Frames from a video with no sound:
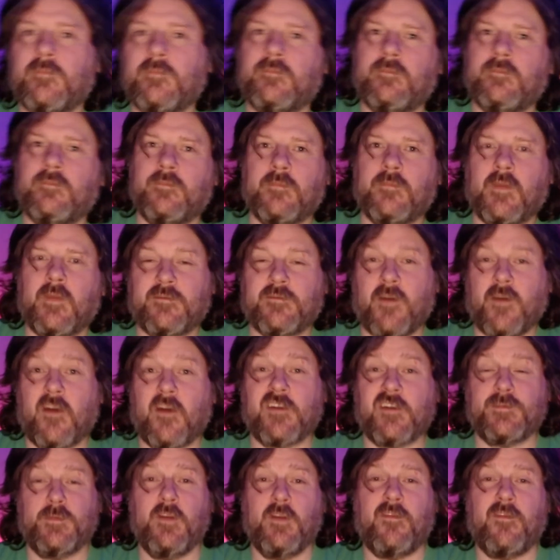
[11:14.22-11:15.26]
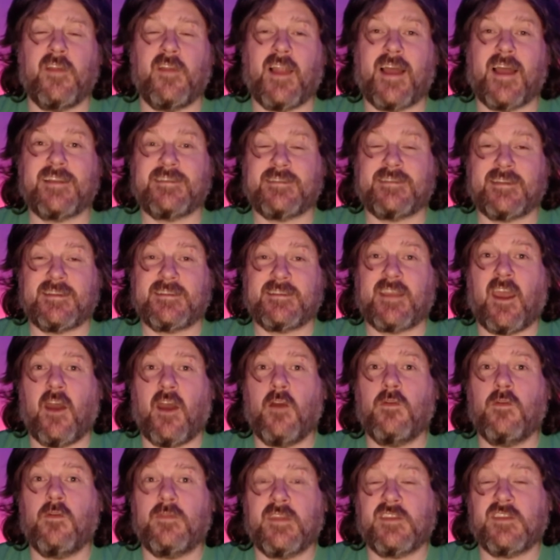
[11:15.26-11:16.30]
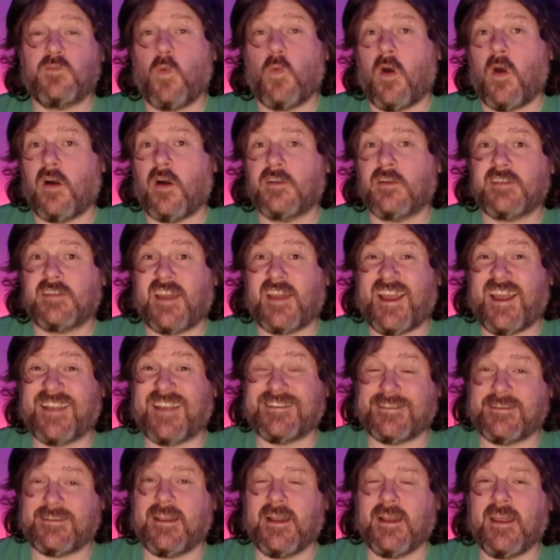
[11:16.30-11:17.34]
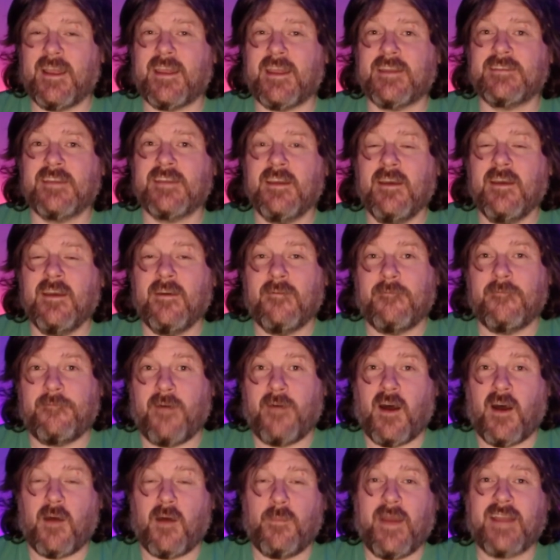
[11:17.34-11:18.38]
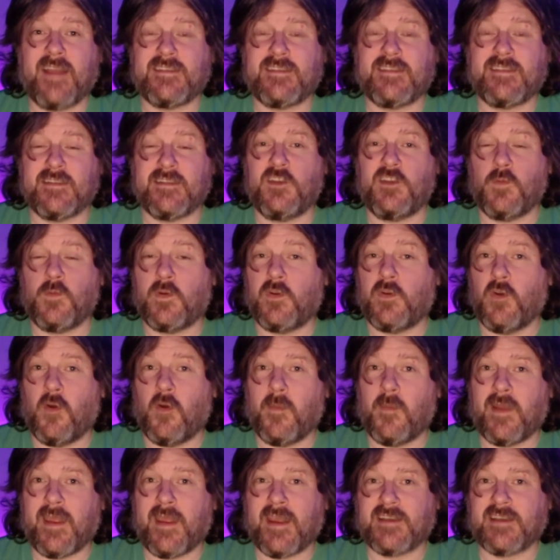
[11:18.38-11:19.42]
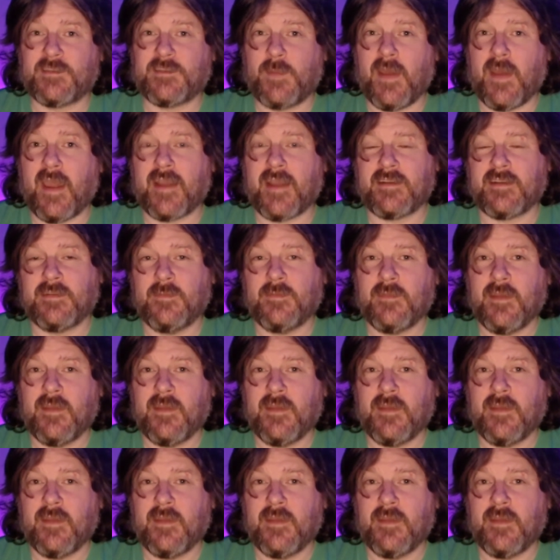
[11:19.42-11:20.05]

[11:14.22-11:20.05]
As far as movie licenses go, this was, and still is, far better than you would normally expect.